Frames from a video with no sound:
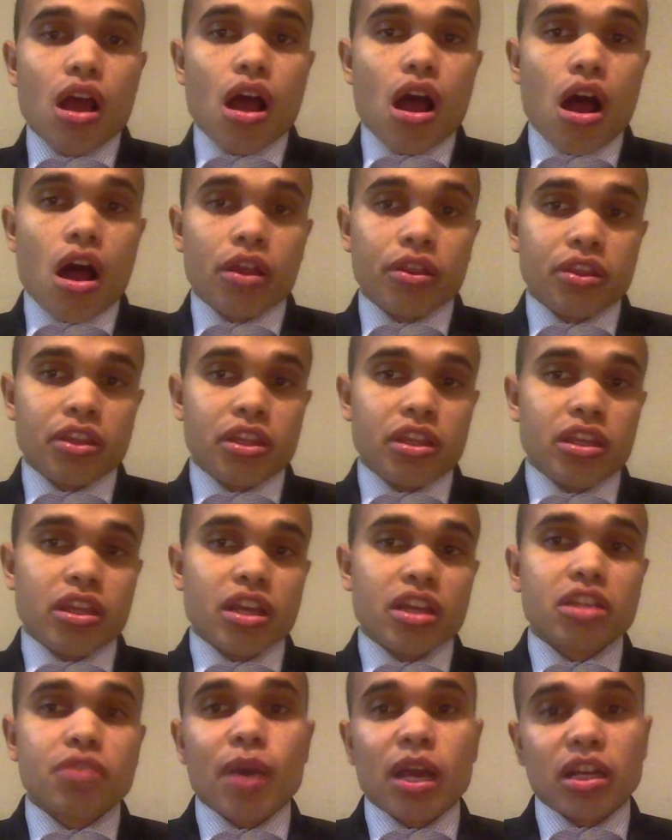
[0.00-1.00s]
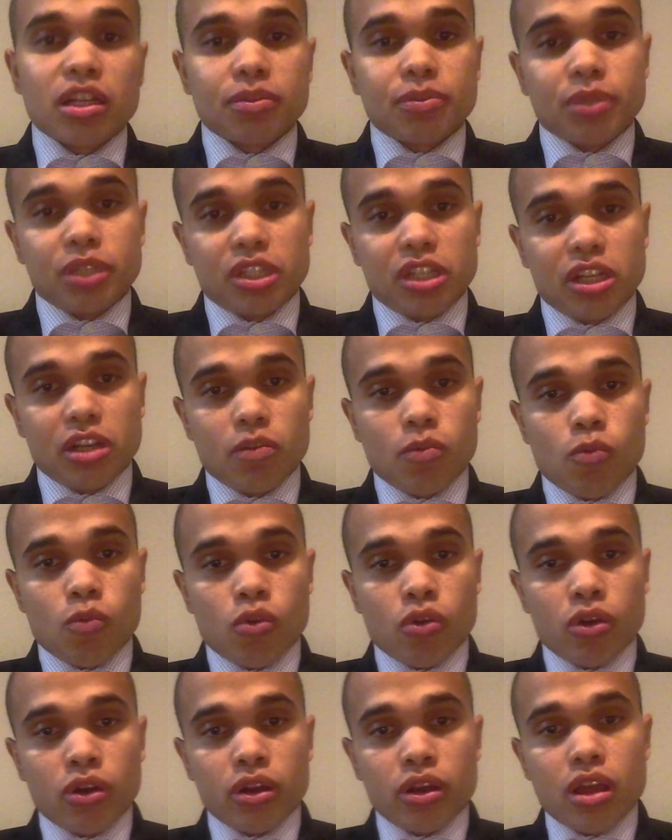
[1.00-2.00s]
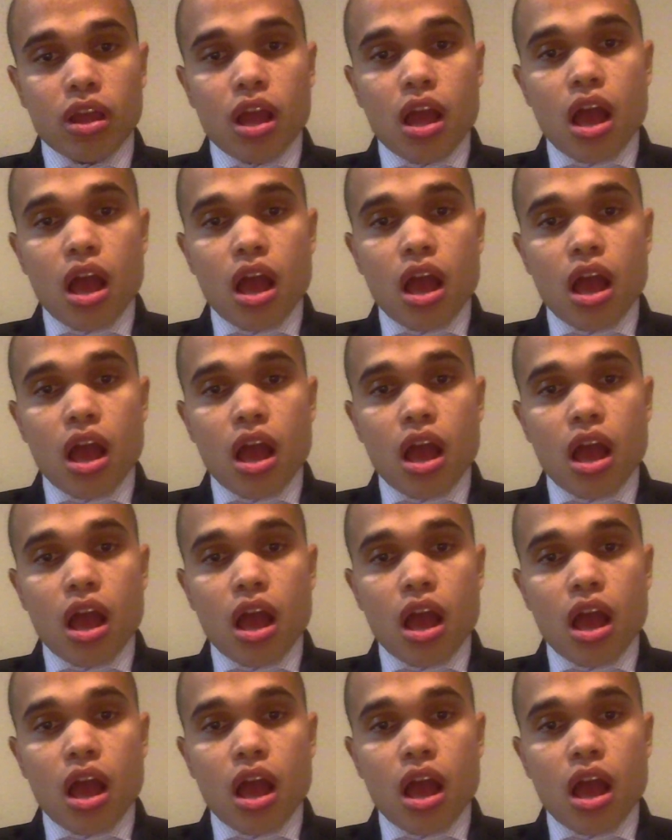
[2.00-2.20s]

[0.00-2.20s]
on the Spanish-Mexica War,